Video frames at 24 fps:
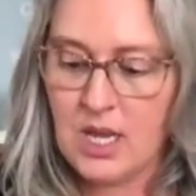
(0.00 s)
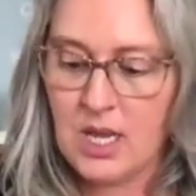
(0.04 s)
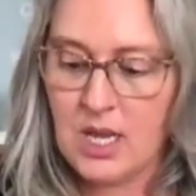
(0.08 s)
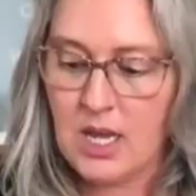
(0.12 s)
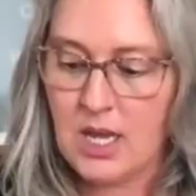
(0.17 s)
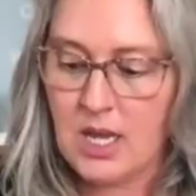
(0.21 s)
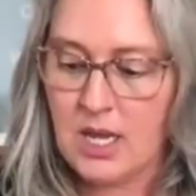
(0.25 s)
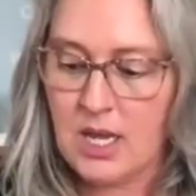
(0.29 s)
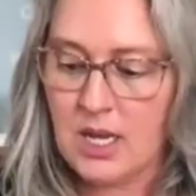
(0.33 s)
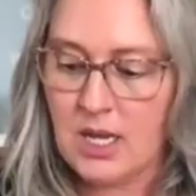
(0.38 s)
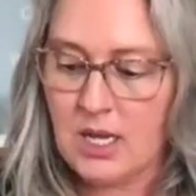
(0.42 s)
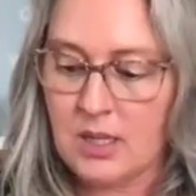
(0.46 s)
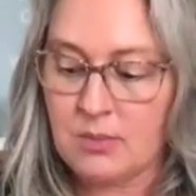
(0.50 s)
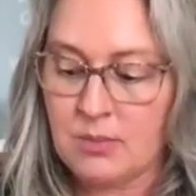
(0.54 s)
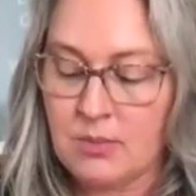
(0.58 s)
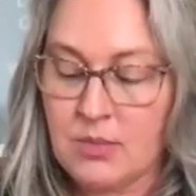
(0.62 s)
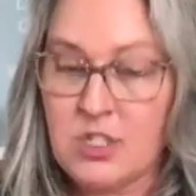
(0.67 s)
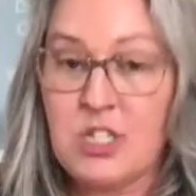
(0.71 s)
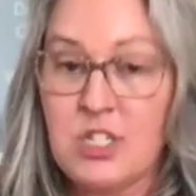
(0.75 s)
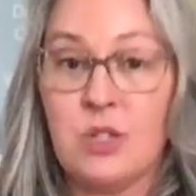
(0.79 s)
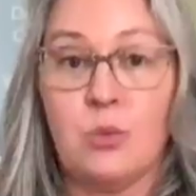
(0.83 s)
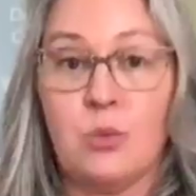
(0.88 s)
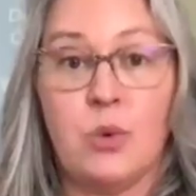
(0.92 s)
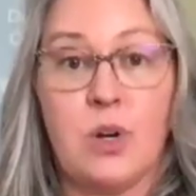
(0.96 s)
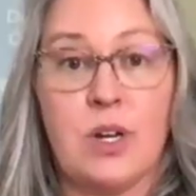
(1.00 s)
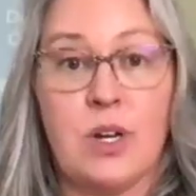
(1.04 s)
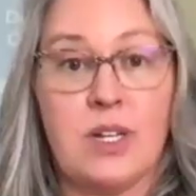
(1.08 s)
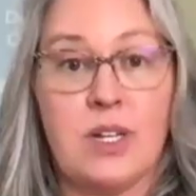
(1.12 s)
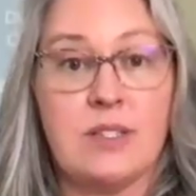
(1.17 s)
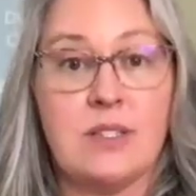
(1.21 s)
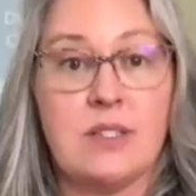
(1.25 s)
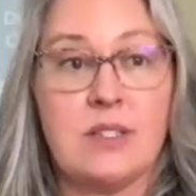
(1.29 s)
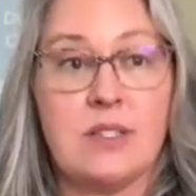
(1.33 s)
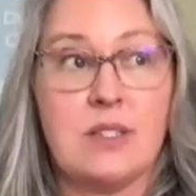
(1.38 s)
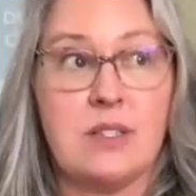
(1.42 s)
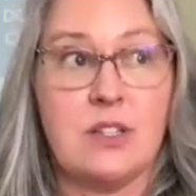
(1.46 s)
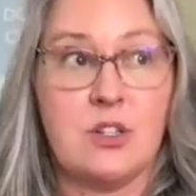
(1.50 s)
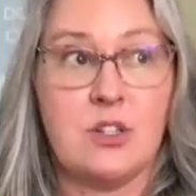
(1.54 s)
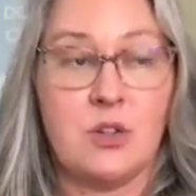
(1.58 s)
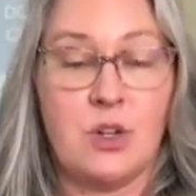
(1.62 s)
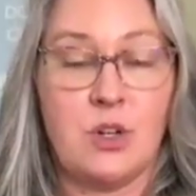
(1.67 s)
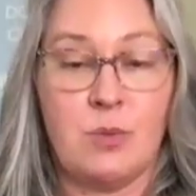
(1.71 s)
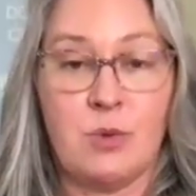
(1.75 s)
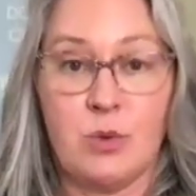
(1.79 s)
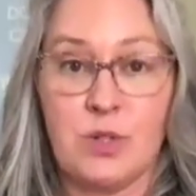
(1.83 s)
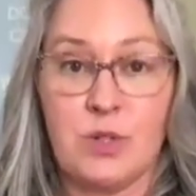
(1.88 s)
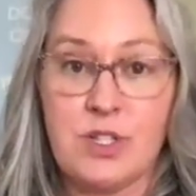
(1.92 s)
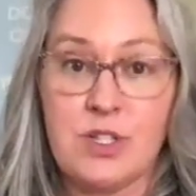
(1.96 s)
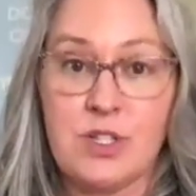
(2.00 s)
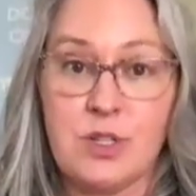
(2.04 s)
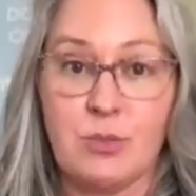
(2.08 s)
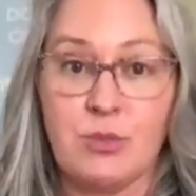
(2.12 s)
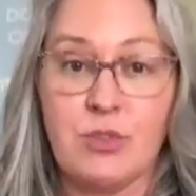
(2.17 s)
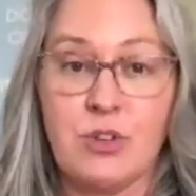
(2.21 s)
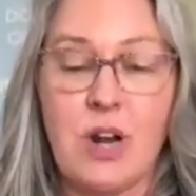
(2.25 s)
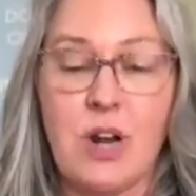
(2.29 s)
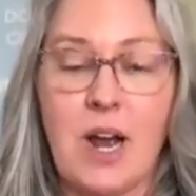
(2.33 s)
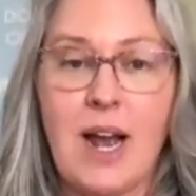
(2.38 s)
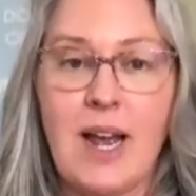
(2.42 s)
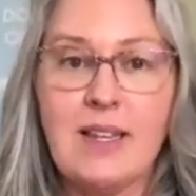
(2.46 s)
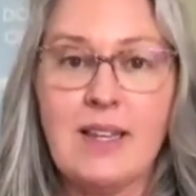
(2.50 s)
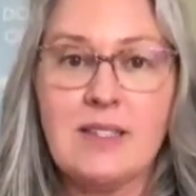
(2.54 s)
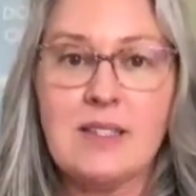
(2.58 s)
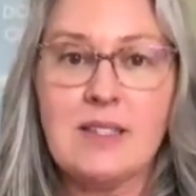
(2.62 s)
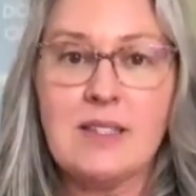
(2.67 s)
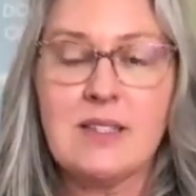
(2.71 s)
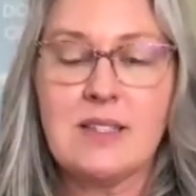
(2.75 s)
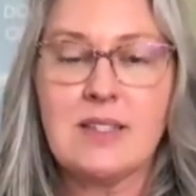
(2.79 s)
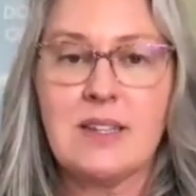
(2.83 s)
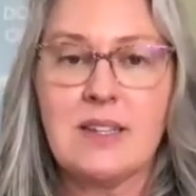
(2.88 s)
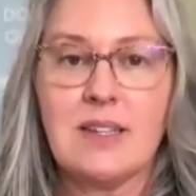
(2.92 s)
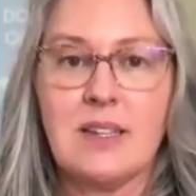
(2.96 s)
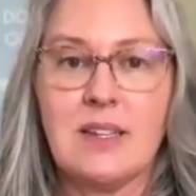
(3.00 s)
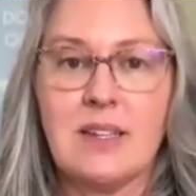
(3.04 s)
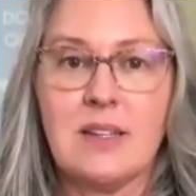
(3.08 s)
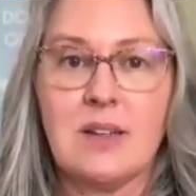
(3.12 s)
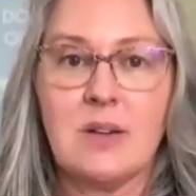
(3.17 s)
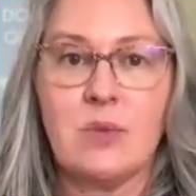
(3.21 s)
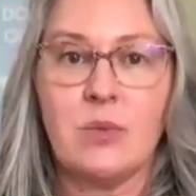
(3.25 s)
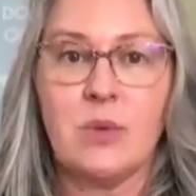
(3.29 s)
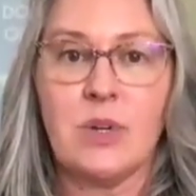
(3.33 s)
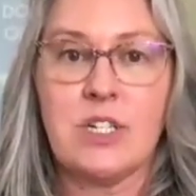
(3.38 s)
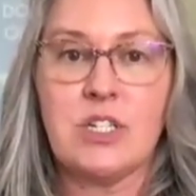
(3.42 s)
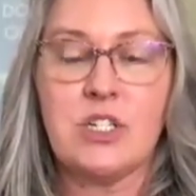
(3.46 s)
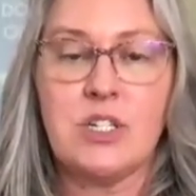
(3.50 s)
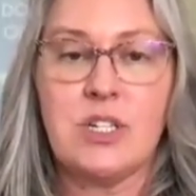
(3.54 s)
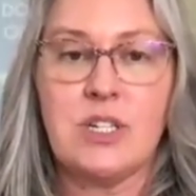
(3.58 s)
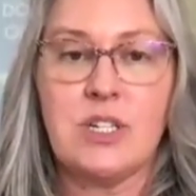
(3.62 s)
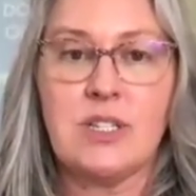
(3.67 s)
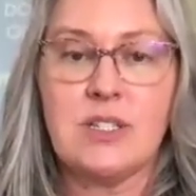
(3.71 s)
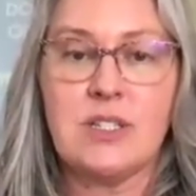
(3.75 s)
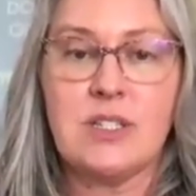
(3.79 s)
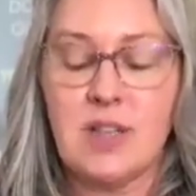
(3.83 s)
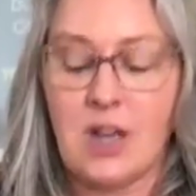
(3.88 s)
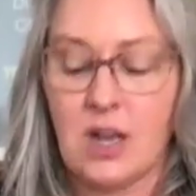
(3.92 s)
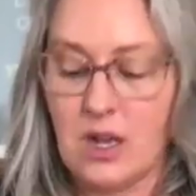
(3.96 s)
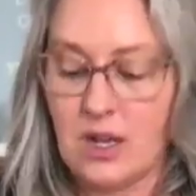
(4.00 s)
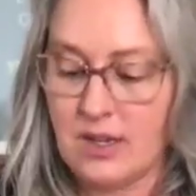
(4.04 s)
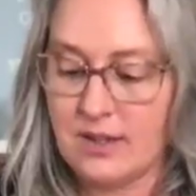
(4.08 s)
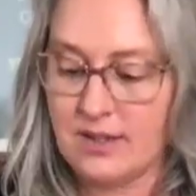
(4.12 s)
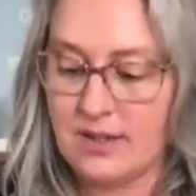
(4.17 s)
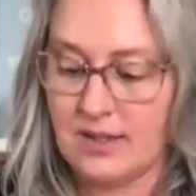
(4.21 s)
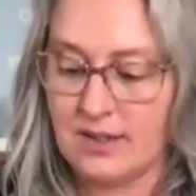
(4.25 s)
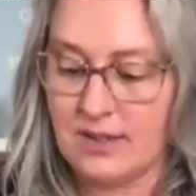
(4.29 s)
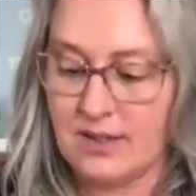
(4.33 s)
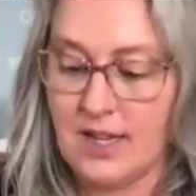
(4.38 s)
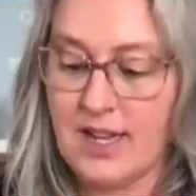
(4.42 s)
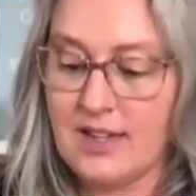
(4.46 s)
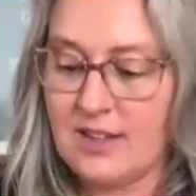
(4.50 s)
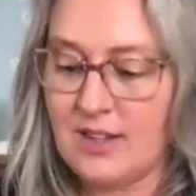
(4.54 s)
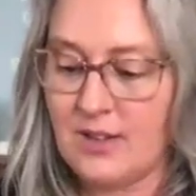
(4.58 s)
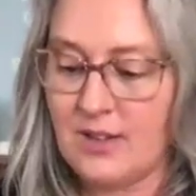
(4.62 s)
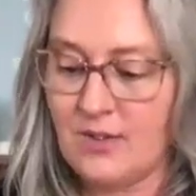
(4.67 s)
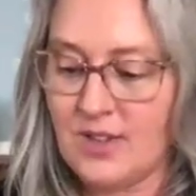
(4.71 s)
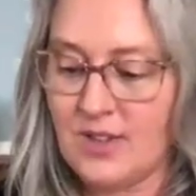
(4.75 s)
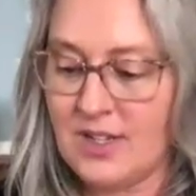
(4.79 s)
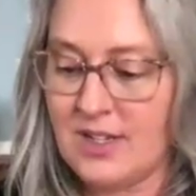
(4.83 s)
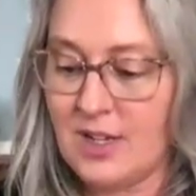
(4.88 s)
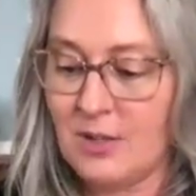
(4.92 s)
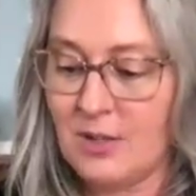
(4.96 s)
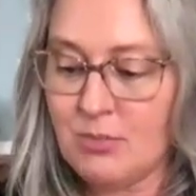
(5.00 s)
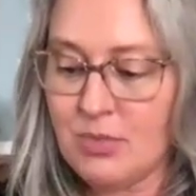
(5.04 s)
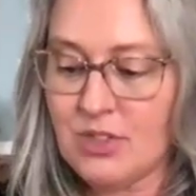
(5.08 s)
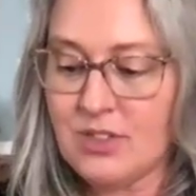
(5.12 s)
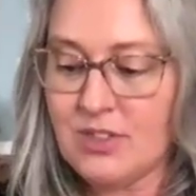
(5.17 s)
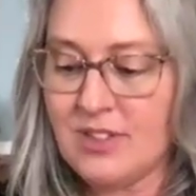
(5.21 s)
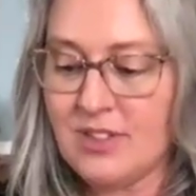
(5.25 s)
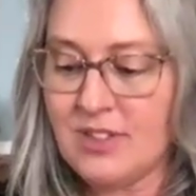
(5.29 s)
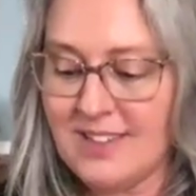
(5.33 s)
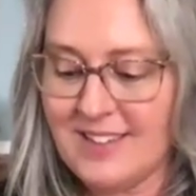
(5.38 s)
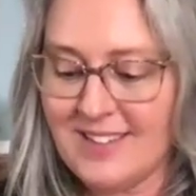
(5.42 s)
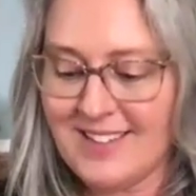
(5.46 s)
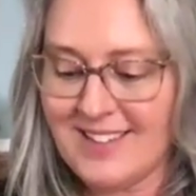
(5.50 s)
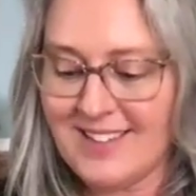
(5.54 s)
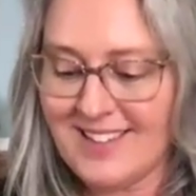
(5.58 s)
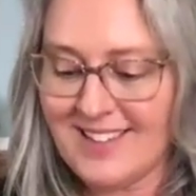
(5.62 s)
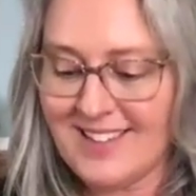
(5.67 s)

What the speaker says: The dreamer was surprised when she saw the length of the nipple